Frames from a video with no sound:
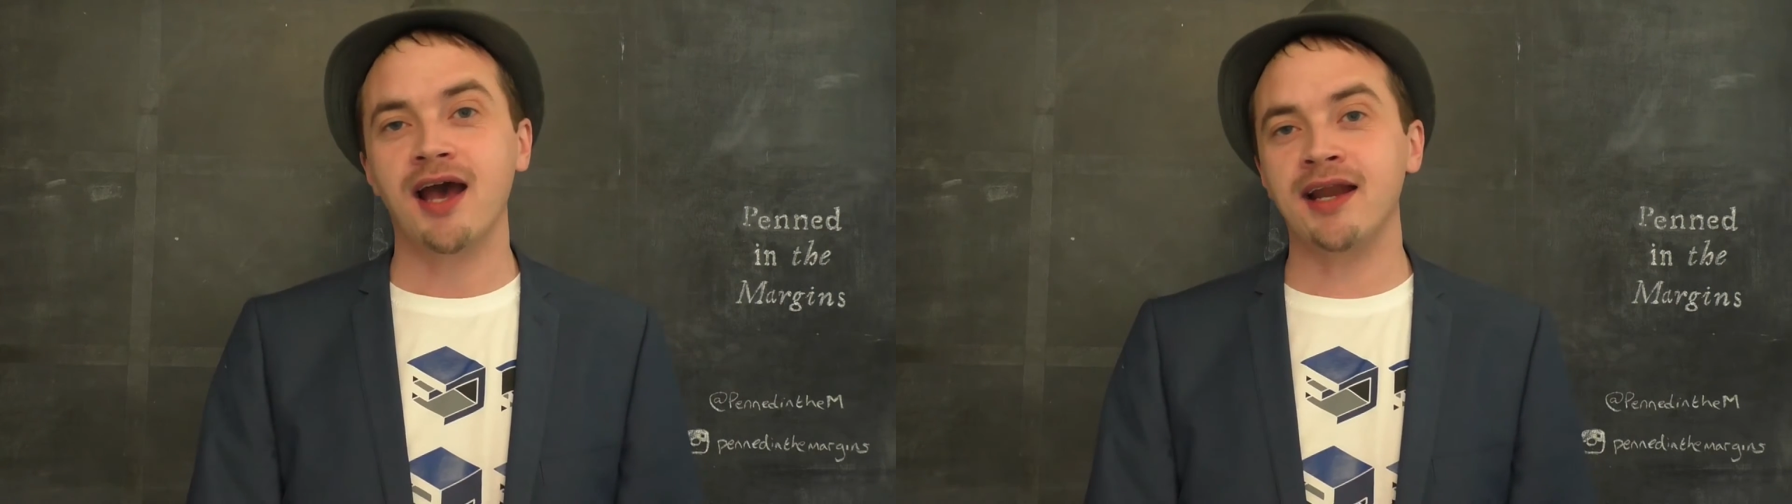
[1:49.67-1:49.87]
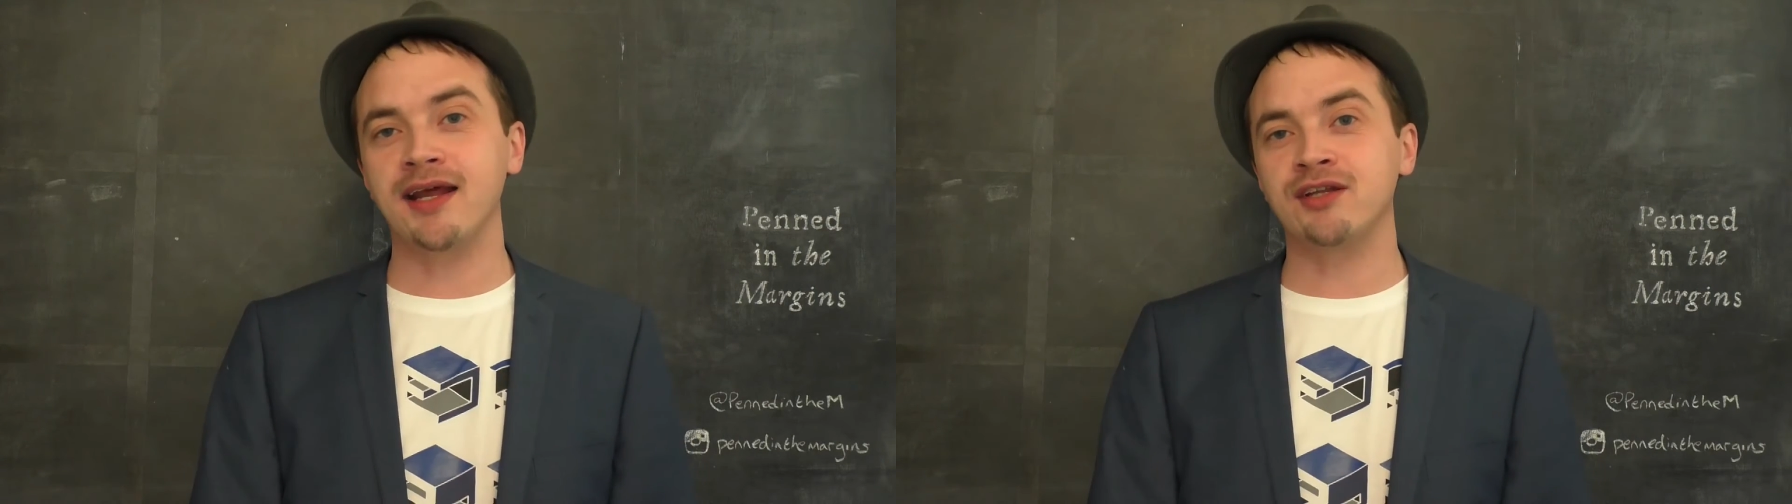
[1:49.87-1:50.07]

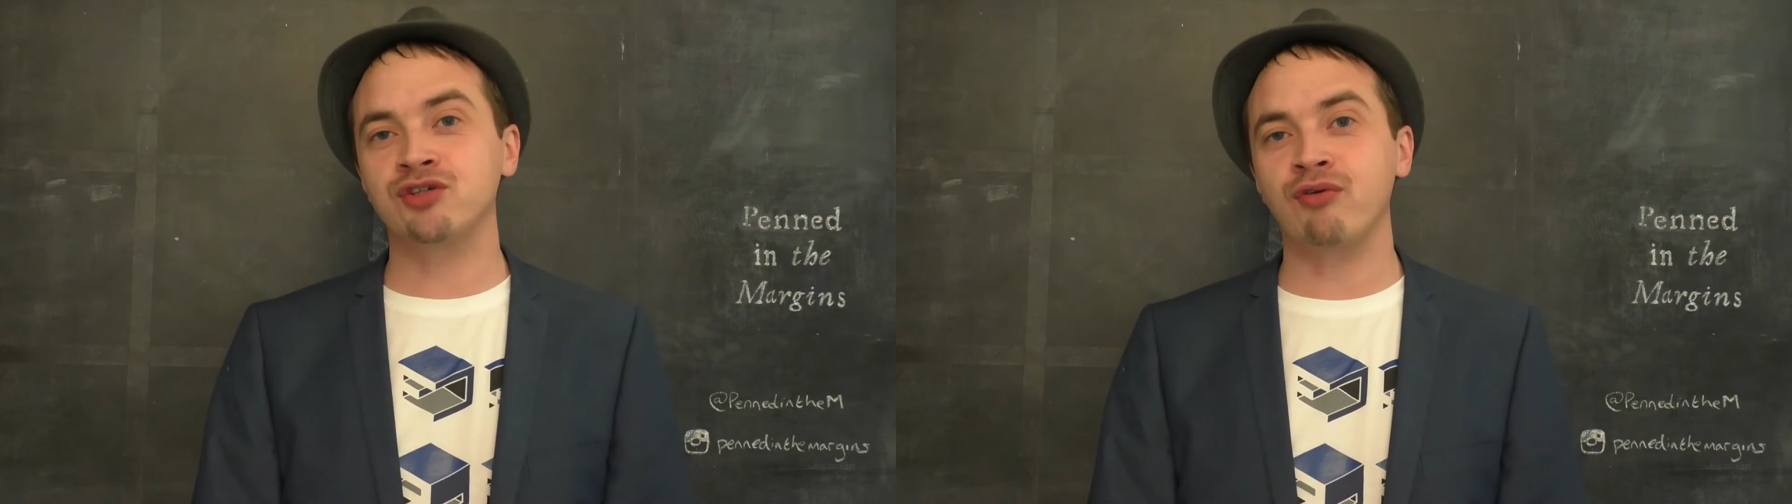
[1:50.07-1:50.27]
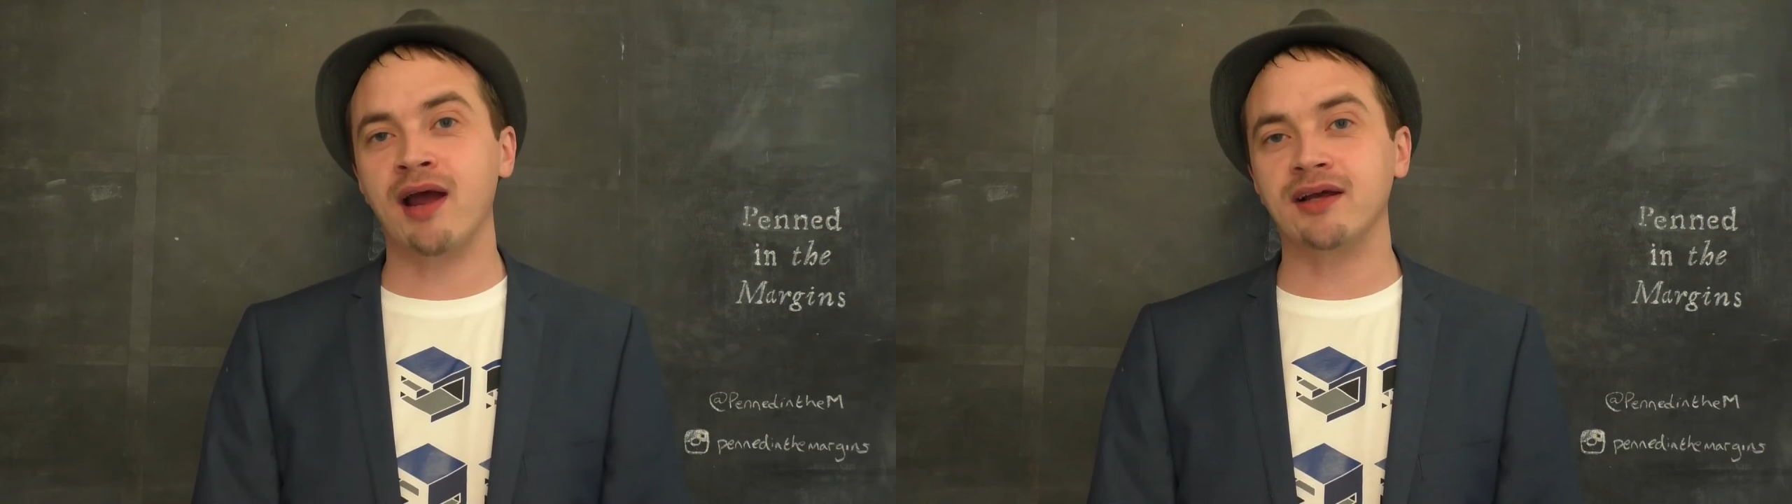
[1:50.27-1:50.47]
and it
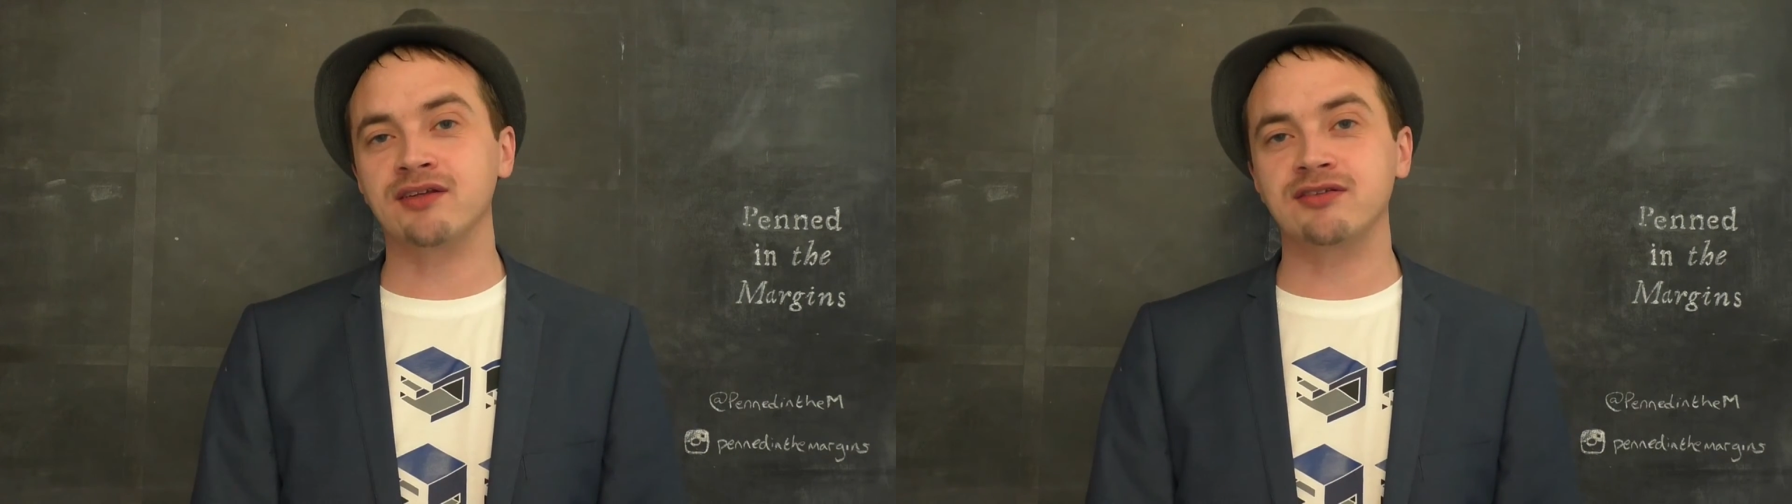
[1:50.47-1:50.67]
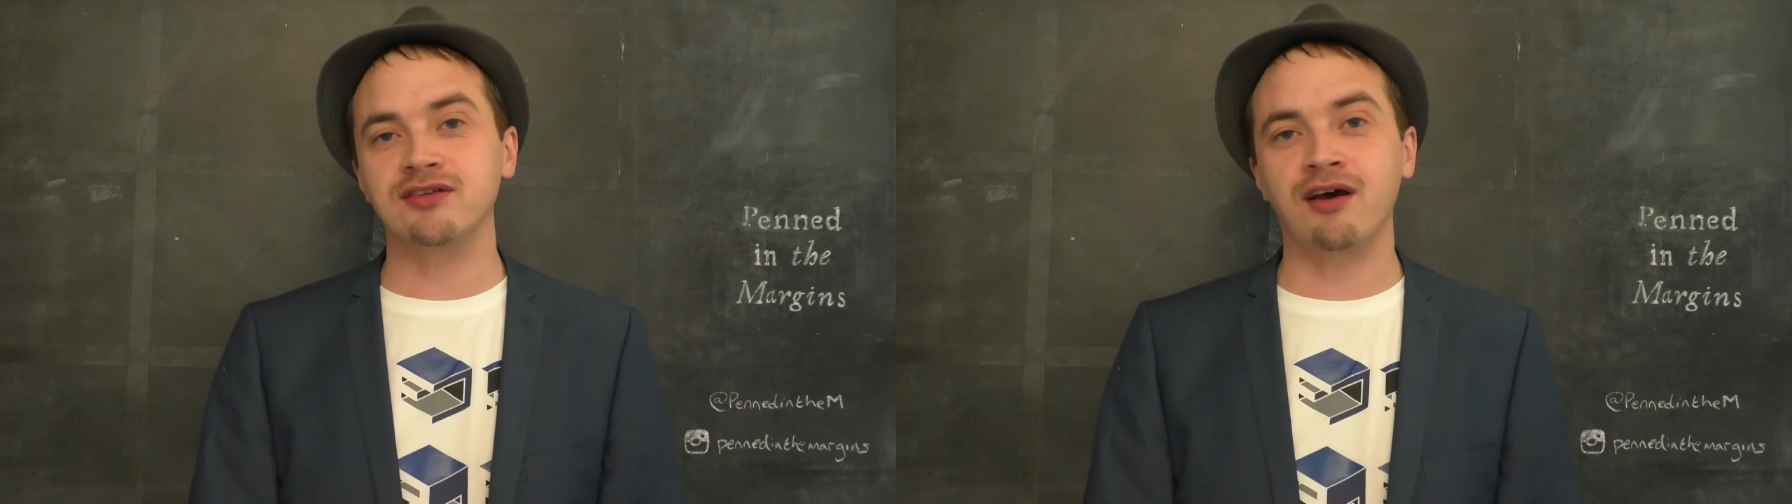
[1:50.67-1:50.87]

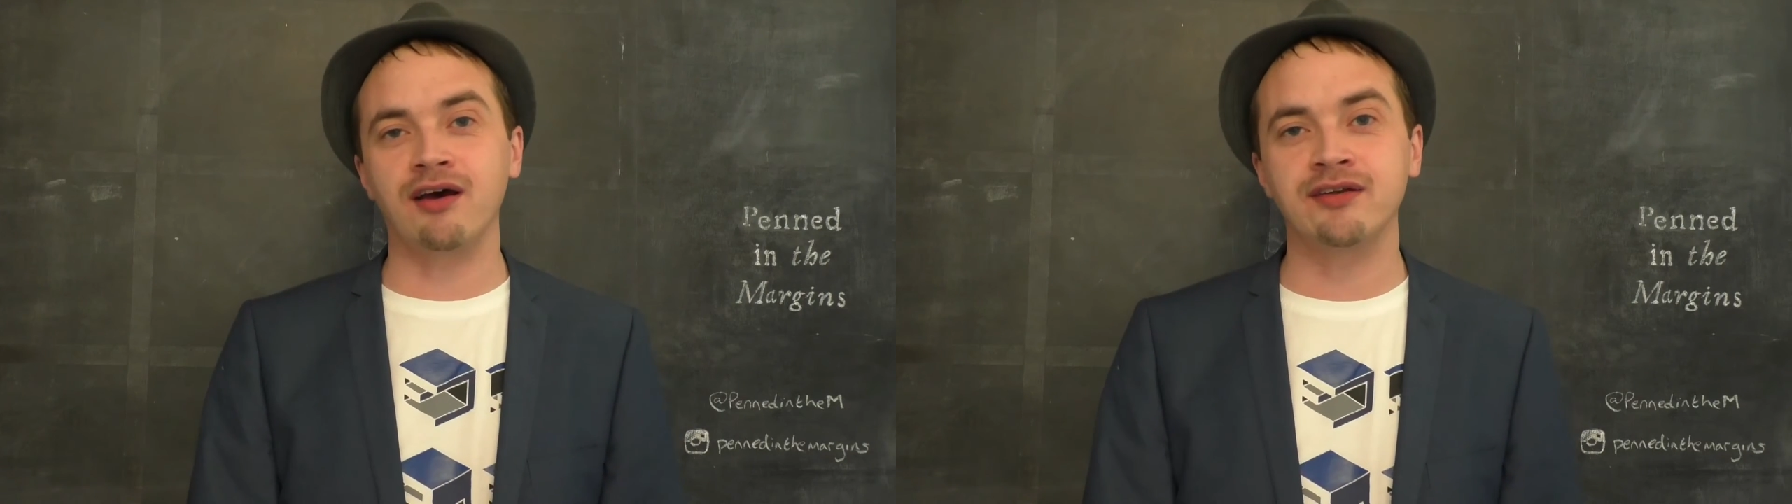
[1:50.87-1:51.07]
attracts